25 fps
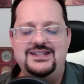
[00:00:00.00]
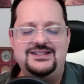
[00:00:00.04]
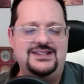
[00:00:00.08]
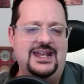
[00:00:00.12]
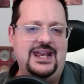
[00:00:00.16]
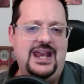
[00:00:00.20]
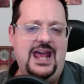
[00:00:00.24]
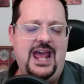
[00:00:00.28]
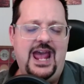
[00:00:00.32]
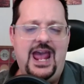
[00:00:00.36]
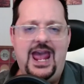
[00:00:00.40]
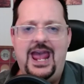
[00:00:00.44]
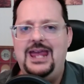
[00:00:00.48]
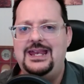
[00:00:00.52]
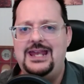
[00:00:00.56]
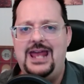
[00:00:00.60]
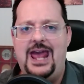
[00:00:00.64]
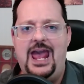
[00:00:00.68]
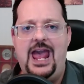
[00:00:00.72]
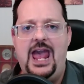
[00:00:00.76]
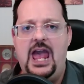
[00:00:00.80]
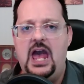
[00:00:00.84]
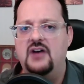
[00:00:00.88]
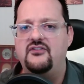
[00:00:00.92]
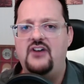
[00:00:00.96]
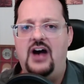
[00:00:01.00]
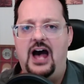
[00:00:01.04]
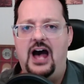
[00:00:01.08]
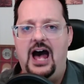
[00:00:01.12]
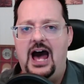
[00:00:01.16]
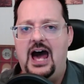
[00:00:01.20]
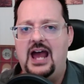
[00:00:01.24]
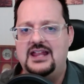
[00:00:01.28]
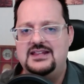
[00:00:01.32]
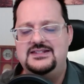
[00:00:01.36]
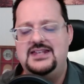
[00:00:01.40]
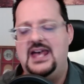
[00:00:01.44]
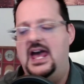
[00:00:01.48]
an 8.5
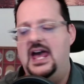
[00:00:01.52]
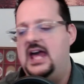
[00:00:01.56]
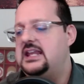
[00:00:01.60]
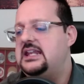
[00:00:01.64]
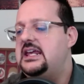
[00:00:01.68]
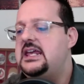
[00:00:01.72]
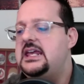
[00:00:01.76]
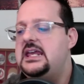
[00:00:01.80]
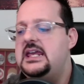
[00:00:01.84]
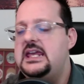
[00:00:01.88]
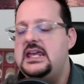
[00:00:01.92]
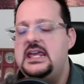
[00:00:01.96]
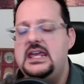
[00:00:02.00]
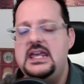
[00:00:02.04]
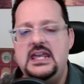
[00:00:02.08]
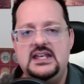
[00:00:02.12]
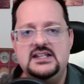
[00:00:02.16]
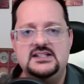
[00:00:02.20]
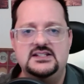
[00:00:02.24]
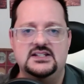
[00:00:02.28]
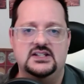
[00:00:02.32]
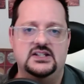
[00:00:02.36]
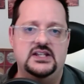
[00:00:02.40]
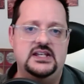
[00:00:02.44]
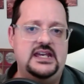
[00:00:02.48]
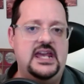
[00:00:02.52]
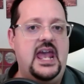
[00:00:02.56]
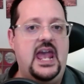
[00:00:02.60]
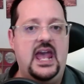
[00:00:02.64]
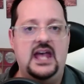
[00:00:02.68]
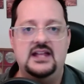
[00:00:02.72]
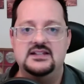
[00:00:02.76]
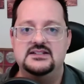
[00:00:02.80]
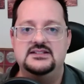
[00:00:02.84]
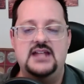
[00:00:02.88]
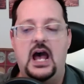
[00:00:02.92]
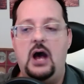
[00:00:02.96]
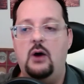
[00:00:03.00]
out of 10. Easily,
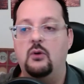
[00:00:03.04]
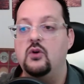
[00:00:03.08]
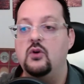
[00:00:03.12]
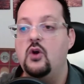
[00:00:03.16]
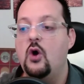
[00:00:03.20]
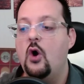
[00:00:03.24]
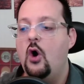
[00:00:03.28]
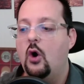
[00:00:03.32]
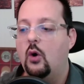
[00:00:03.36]
hands down.